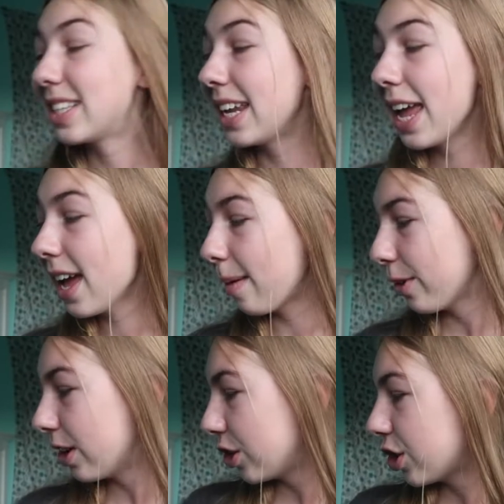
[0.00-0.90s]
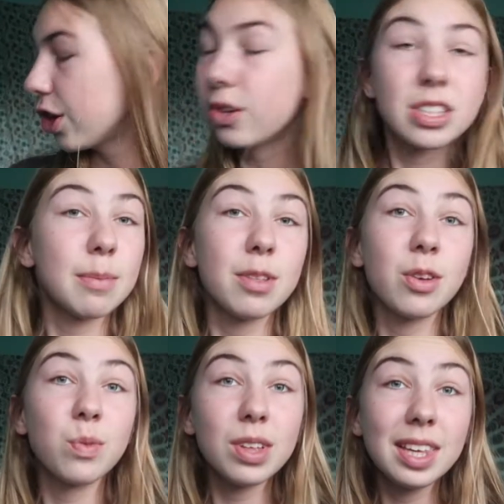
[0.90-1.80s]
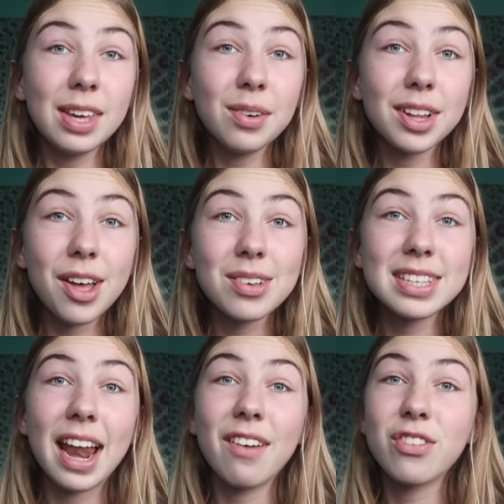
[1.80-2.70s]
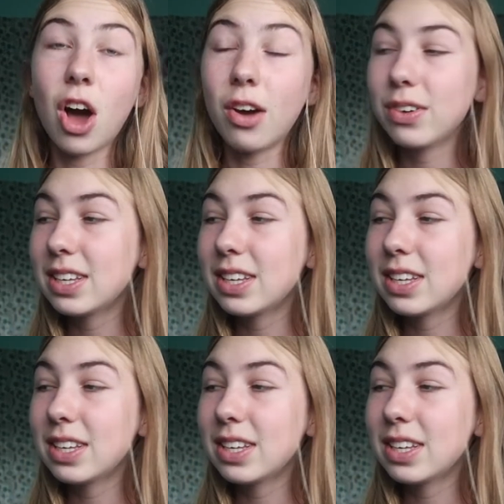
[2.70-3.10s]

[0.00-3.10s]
Today I'm gonna show you some of the really cute clothes that I've got